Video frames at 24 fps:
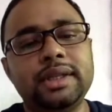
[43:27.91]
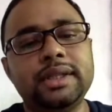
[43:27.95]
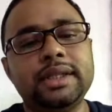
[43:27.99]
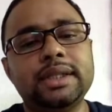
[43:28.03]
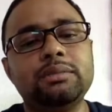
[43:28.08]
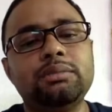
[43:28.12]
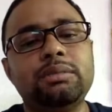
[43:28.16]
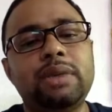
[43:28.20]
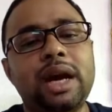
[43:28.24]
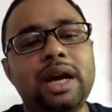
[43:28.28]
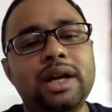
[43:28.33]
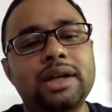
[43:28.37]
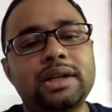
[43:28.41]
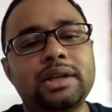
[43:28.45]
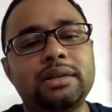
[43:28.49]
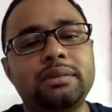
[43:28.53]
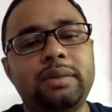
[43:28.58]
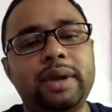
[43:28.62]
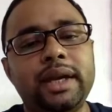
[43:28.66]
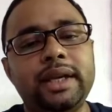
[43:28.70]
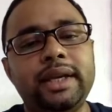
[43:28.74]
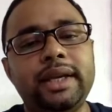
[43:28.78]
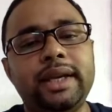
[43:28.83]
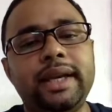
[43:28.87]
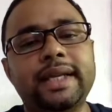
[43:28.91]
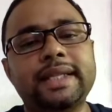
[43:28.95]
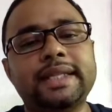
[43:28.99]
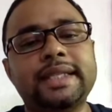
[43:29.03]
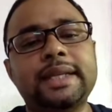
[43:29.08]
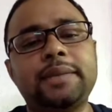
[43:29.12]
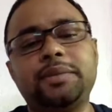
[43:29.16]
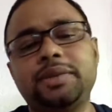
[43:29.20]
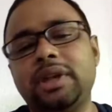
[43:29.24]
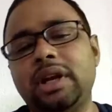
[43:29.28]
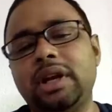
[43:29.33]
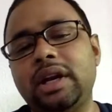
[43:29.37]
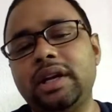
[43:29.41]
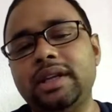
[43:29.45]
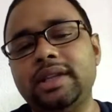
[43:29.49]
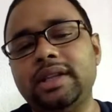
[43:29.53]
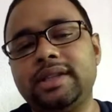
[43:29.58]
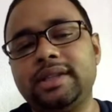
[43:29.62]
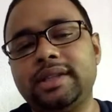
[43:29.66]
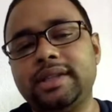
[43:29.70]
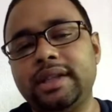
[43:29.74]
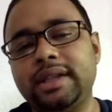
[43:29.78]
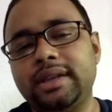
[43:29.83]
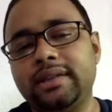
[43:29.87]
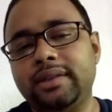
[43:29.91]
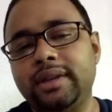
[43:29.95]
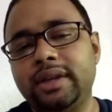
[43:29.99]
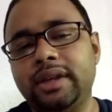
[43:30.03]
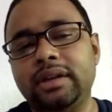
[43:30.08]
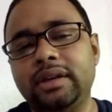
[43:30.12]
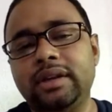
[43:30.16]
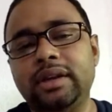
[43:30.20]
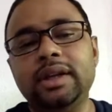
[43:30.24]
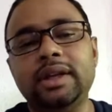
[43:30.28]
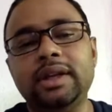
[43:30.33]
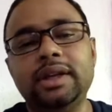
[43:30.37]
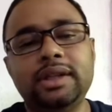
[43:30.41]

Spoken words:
is marked by exceptionally stable